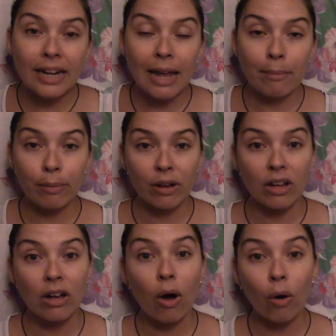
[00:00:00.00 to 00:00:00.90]
a book
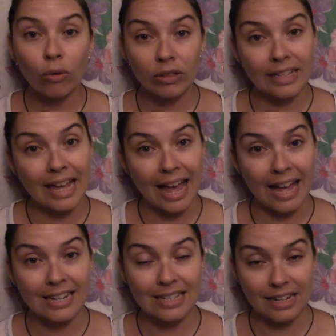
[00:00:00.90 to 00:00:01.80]
only
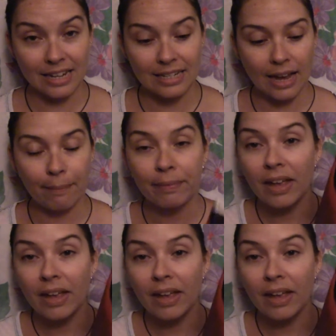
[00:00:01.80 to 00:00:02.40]
at nighttime.